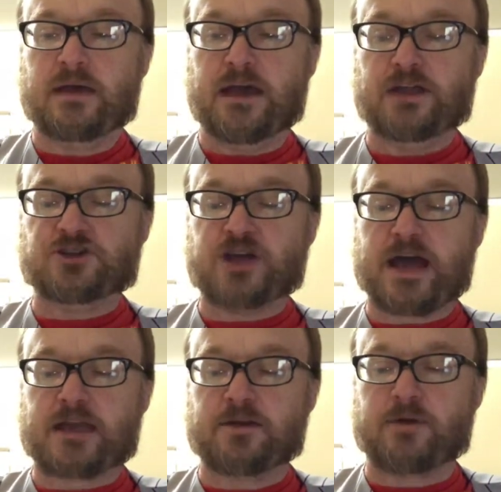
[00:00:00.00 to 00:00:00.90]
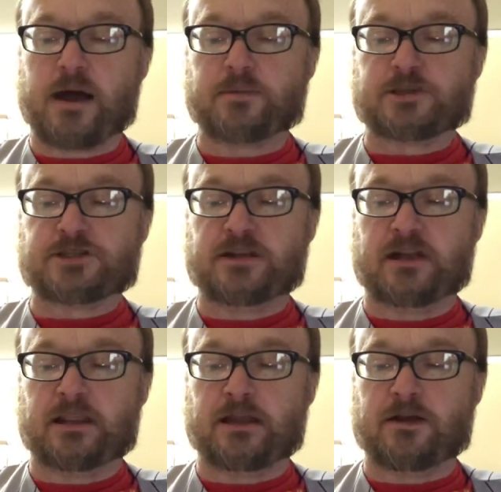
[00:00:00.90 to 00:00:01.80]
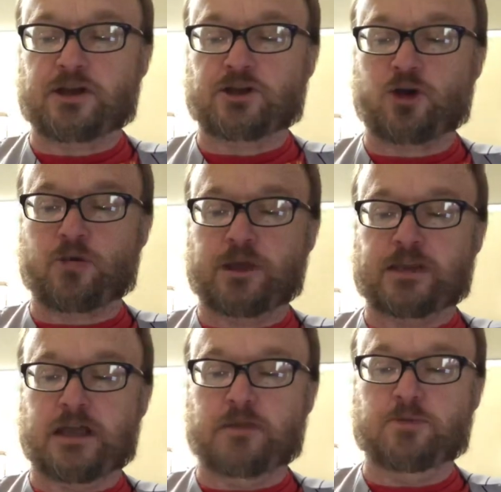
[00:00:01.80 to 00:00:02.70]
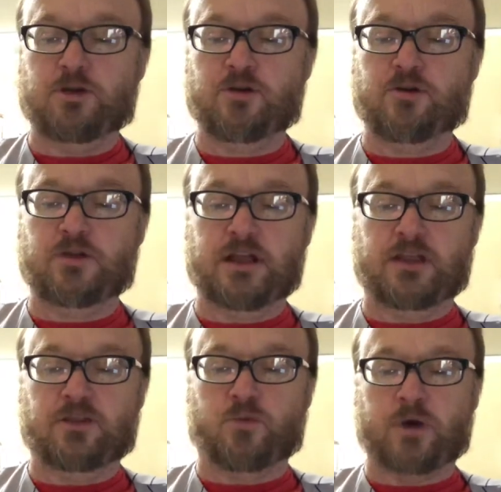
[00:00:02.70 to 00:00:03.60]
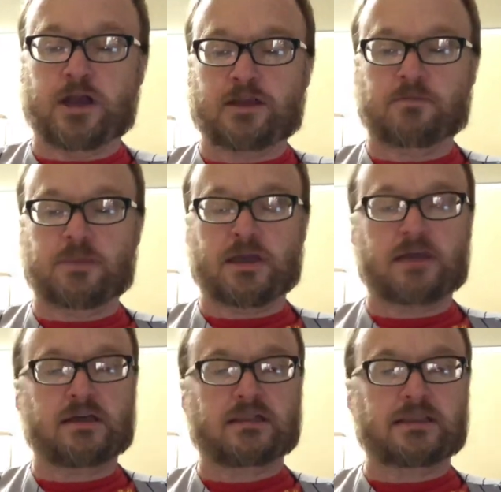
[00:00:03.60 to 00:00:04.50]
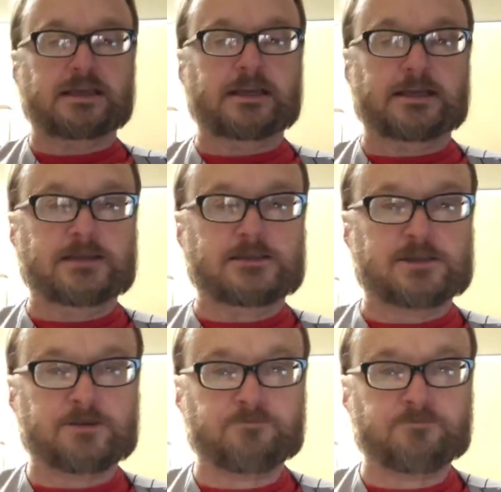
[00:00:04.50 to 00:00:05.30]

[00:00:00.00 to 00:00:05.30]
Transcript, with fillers: And Jackie Robinson and Larry Doby debuted in the White Big Leagues.